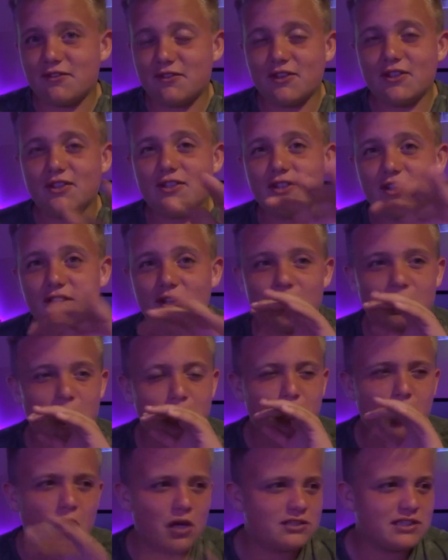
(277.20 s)
for a
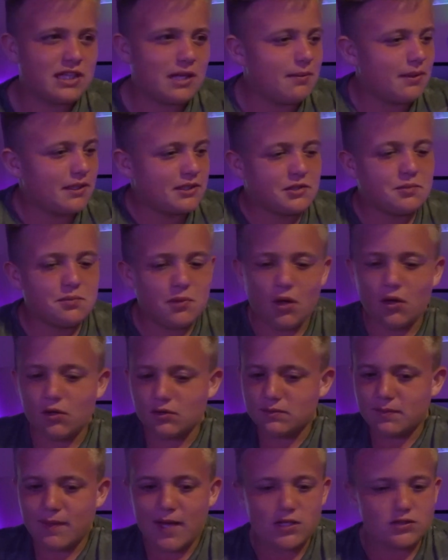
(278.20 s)
long time, like small
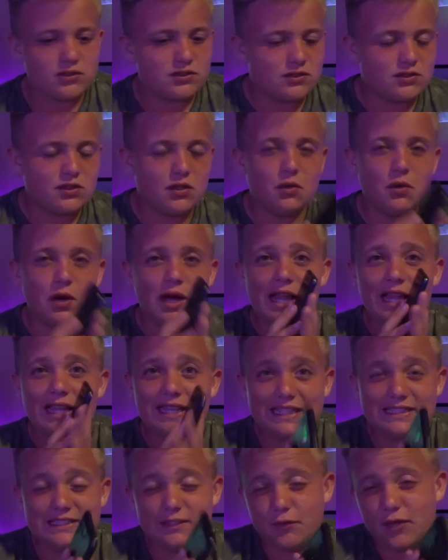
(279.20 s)
amounts. So
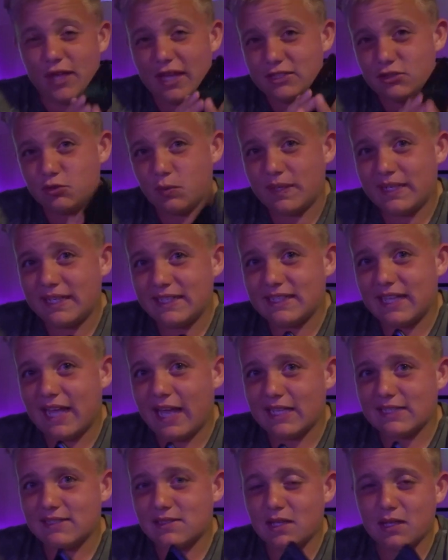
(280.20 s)
let's even hit 20
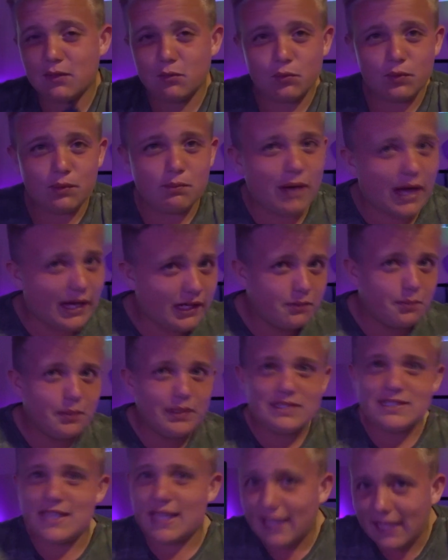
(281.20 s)
likes. It might be
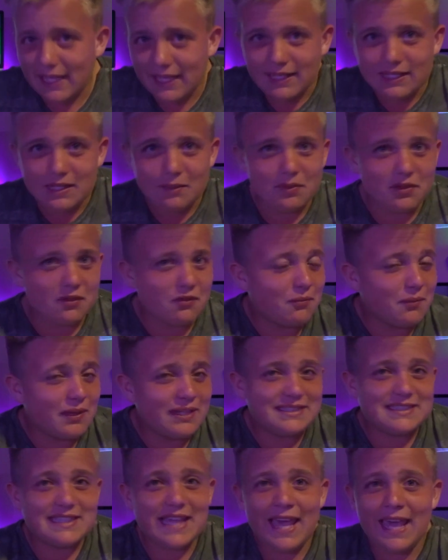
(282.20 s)
taking a couple of
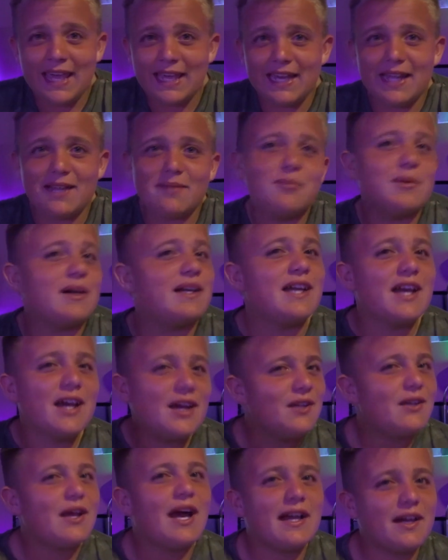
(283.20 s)
months to hit it, but
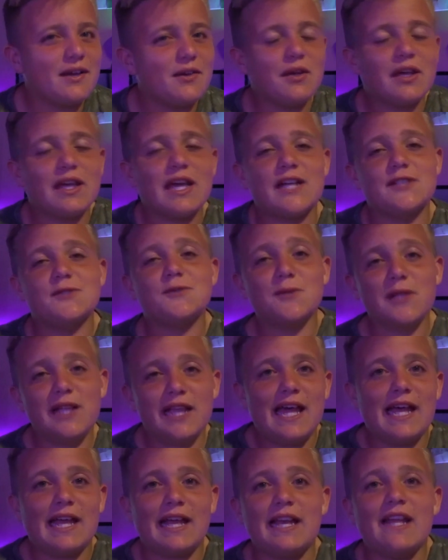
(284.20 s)
I know you guys will
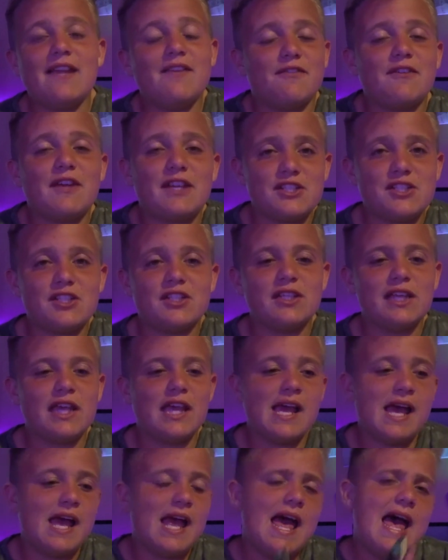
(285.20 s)
hit it
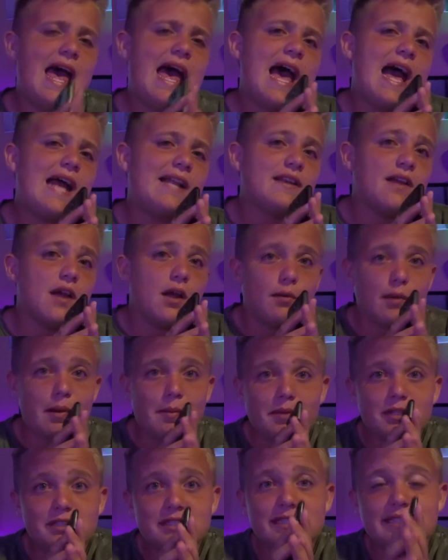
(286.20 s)
eventually. And
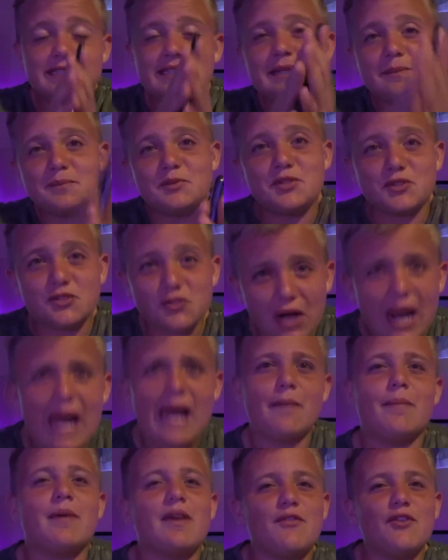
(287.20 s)
remember to
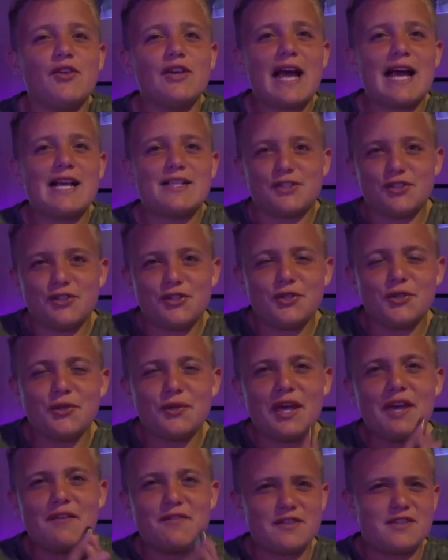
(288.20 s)
subscribe if you guys are new.
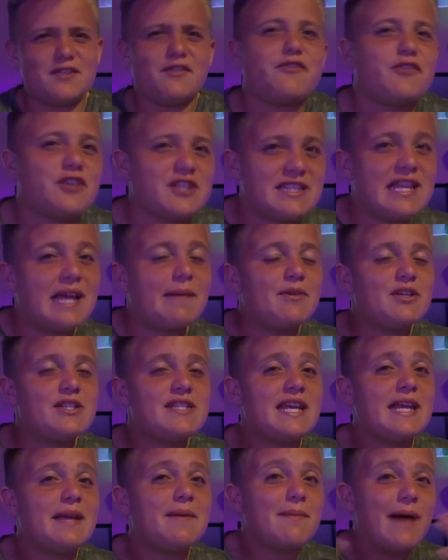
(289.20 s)
If it's the first time you're
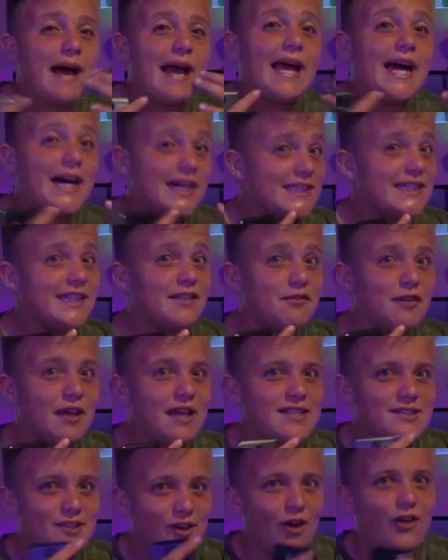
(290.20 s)
seeing my ugly
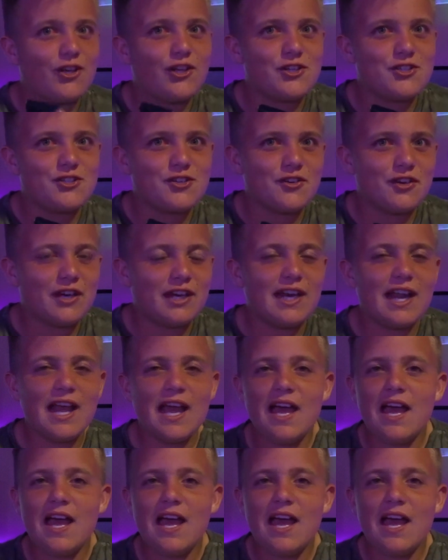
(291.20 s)
face on your screen,